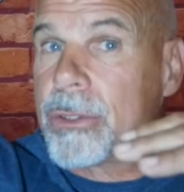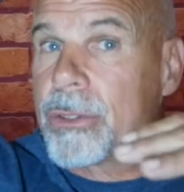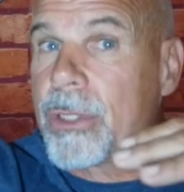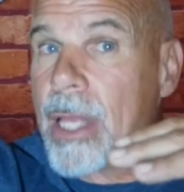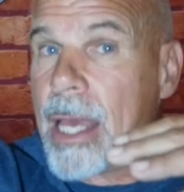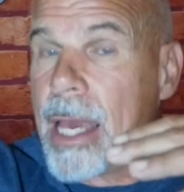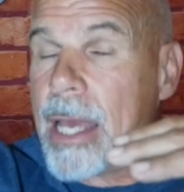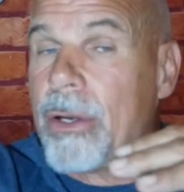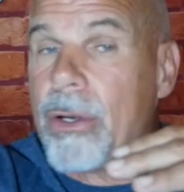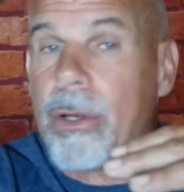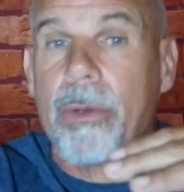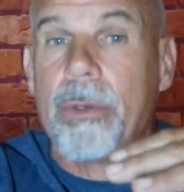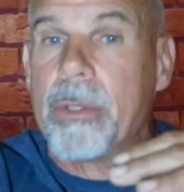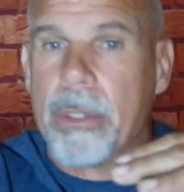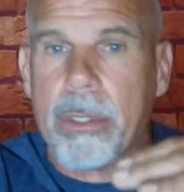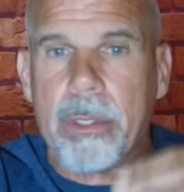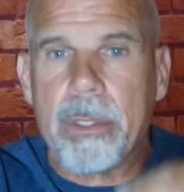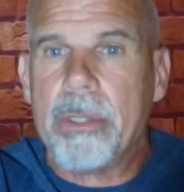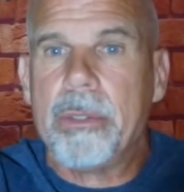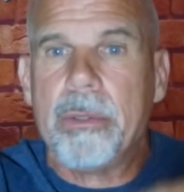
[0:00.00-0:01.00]
later,
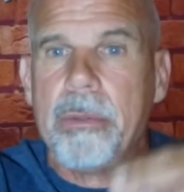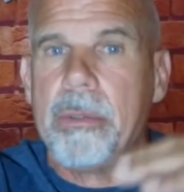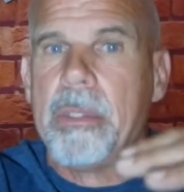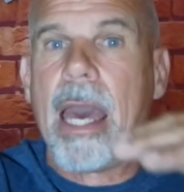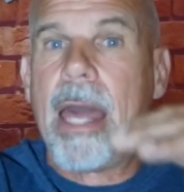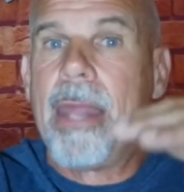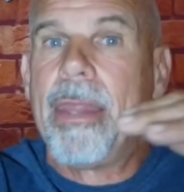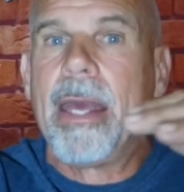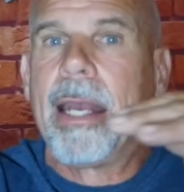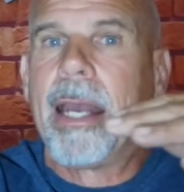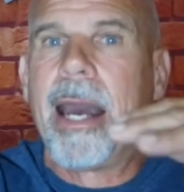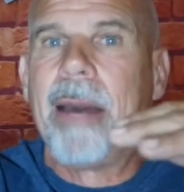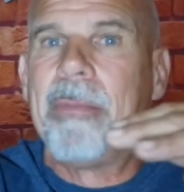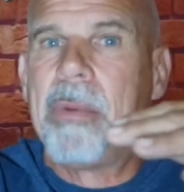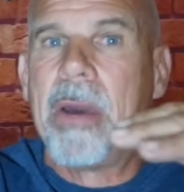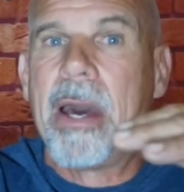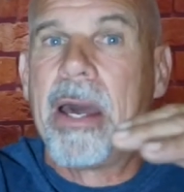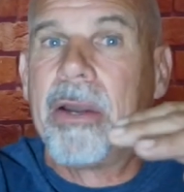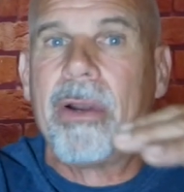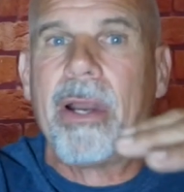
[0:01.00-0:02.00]
yeah, they got
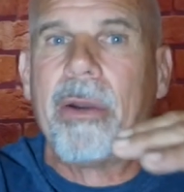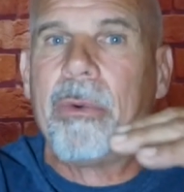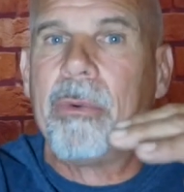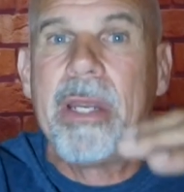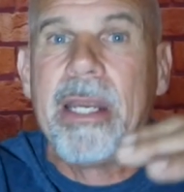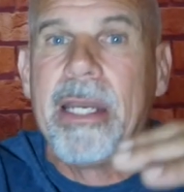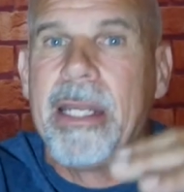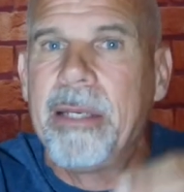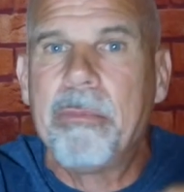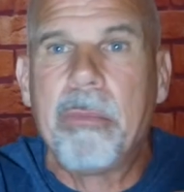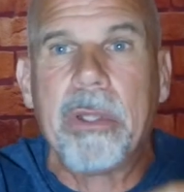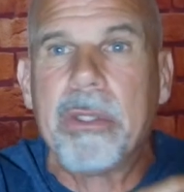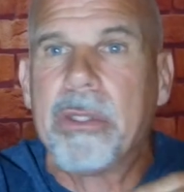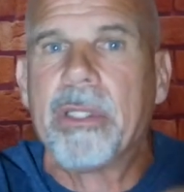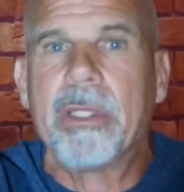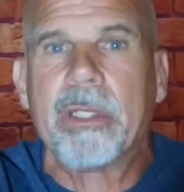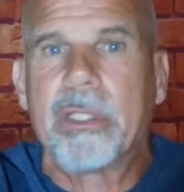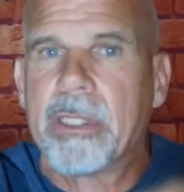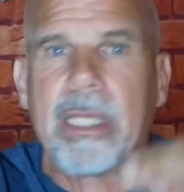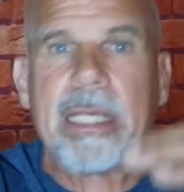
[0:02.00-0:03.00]
better at reading, but
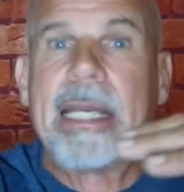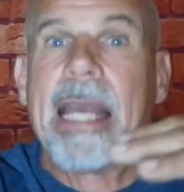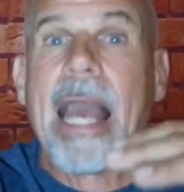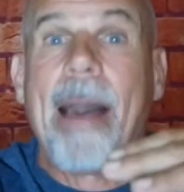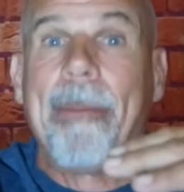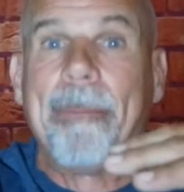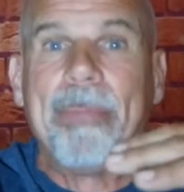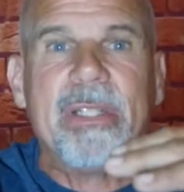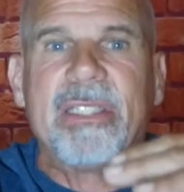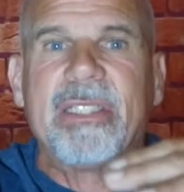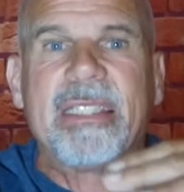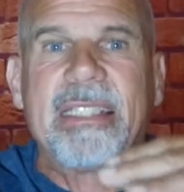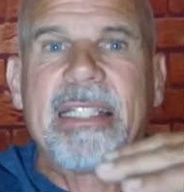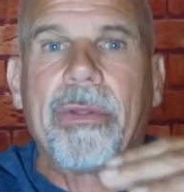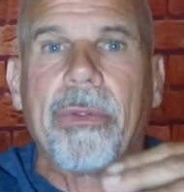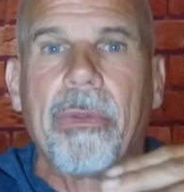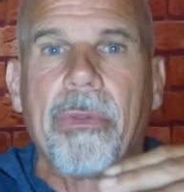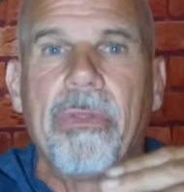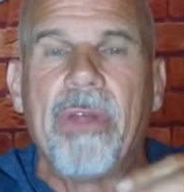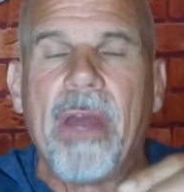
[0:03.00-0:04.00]
the gap is
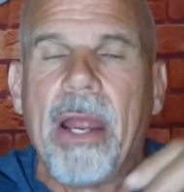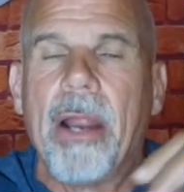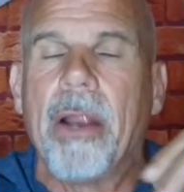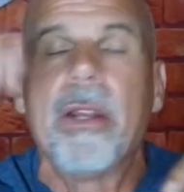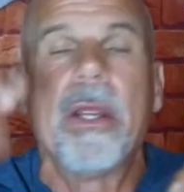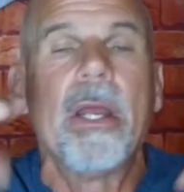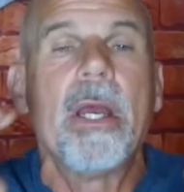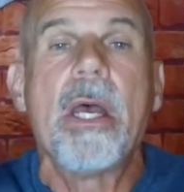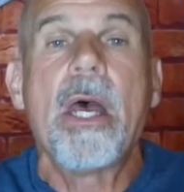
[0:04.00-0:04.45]
still there.